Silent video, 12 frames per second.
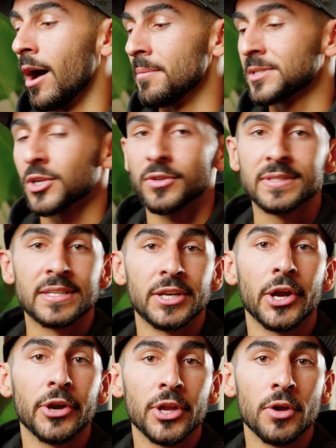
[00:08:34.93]
certain
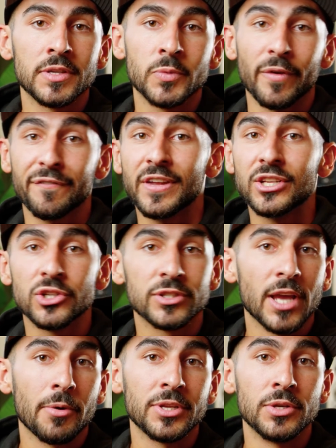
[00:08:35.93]
scenarios, what
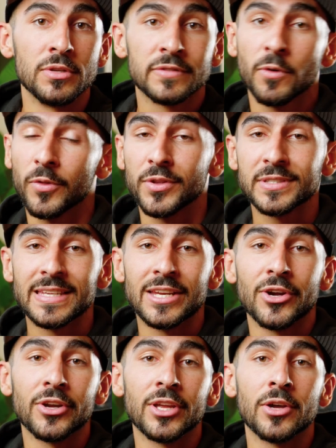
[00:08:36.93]
features I would use for those
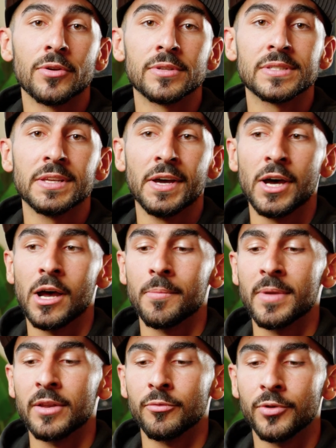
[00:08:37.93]
scenarios,
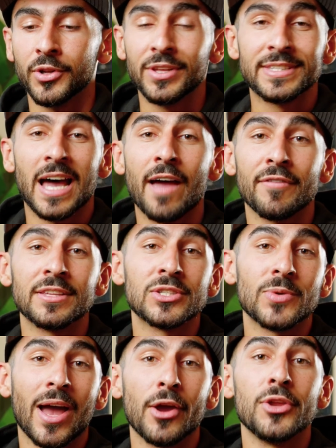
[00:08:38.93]
and really diving
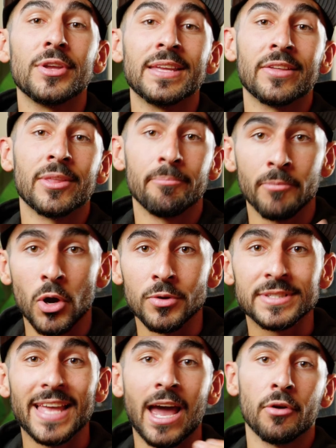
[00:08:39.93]
into how you can get the
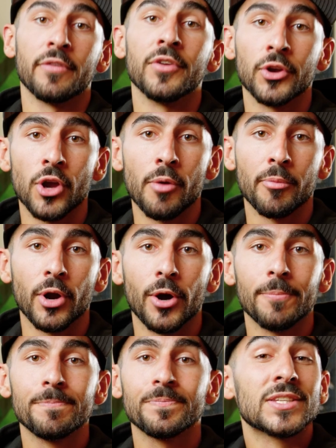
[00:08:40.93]
most out of your
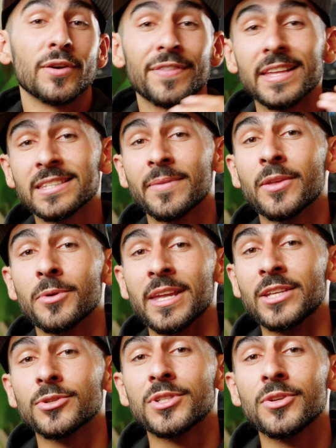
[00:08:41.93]
GoPro. So if that's something that would
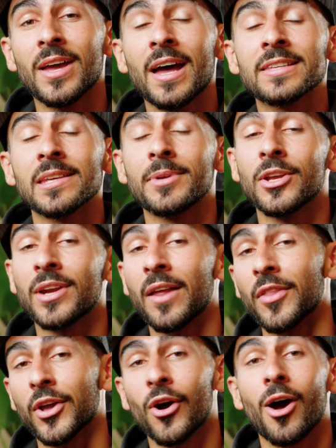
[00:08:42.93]
interest you guys, let me know down
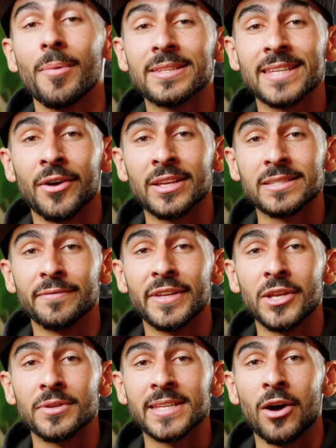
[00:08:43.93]
in the comments. I'll get some
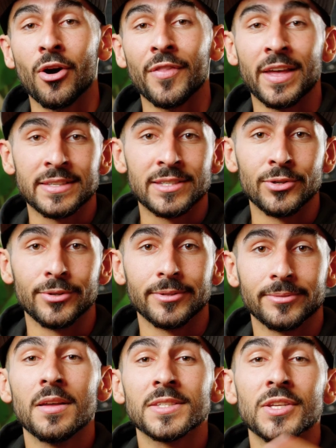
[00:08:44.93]
videos out on that soon.
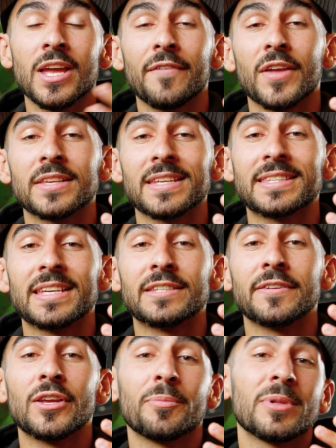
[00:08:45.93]
So yeah, if you guys liked
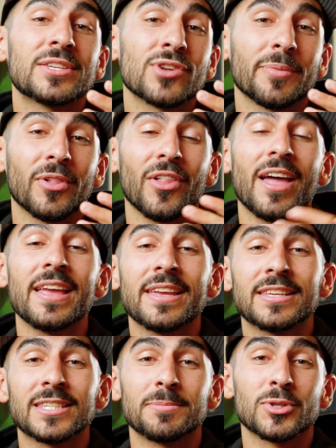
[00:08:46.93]
today's video, please drop a
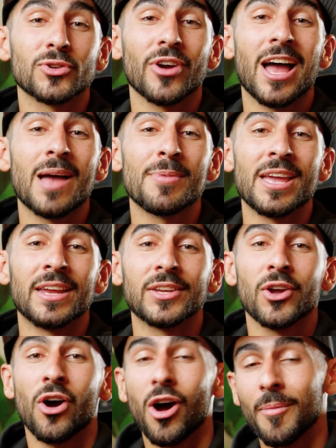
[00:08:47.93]
like, subscribe, and
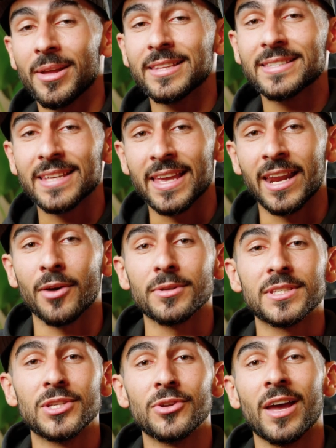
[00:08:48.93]
comment, and I will
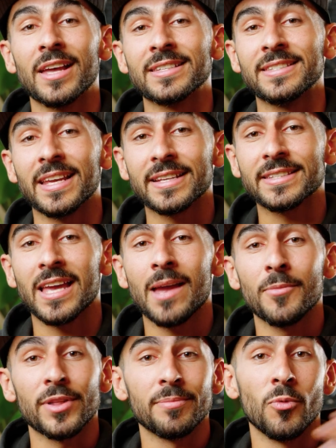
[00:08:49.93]
see you guys next
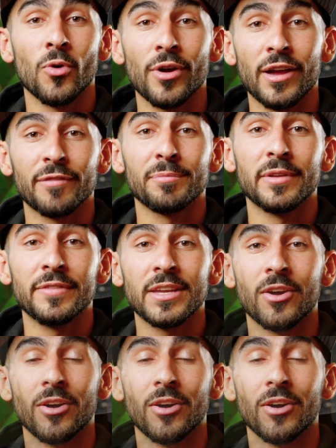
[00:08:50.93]
time with more FPV